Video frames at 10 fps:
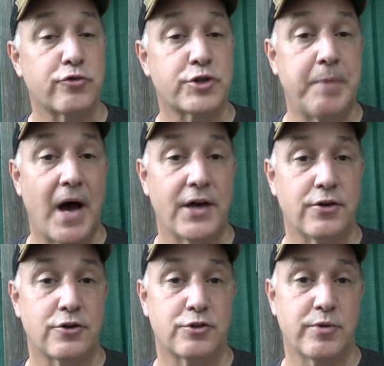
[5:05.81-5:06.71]

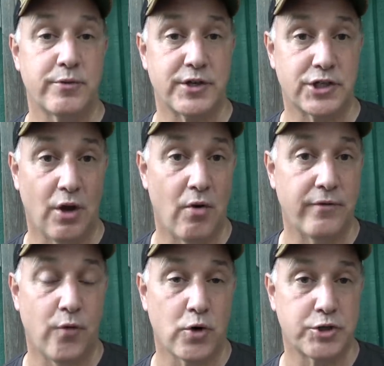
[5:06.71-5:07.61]
responders, whether it's law
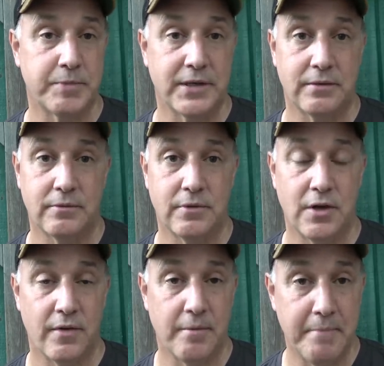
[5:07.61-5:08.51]
enforcement,
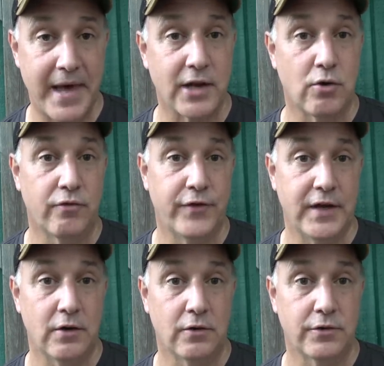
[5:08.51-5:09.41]
the medical
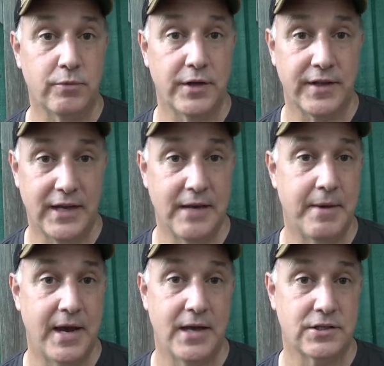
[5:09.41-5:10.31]
field with
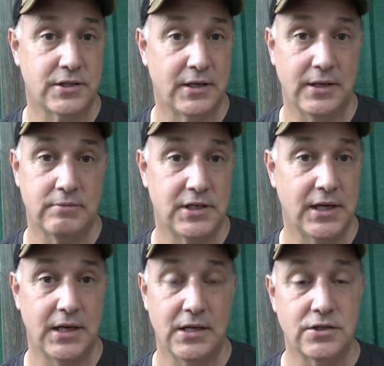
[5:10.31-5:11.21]
EMS,
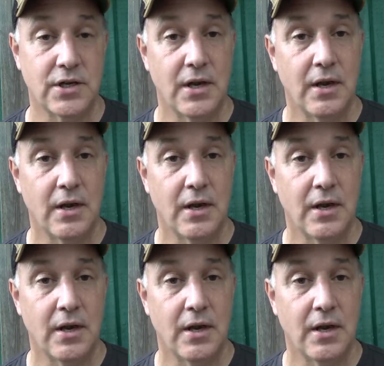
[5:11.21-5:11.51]
EMTs,